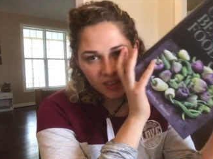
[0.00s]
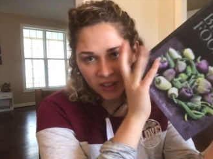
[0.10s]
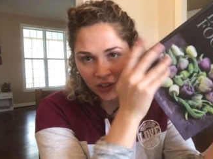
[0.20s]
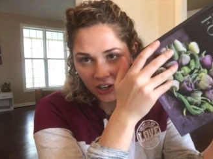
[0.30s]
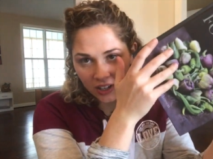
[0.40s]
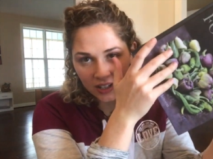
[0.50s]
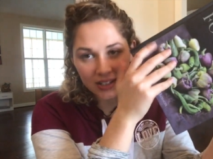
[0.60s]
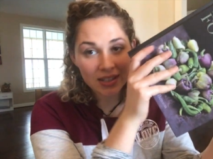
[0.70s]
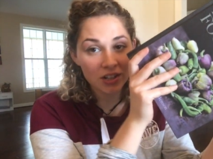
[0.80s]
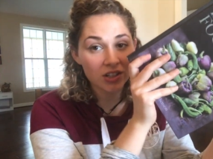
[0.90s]
in the gardening
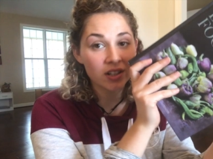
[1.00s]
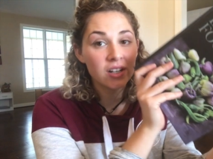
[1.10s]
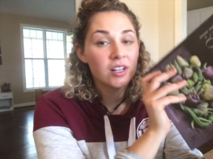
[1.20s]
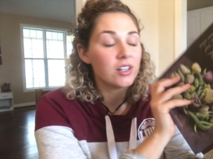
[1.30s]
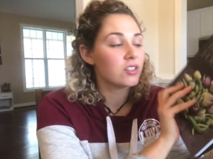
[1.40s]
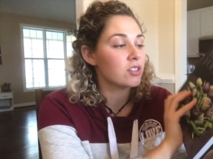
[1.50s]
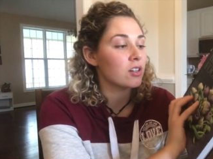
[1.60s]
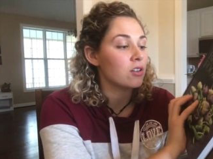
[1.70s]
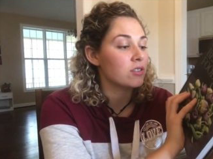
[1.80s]
section. So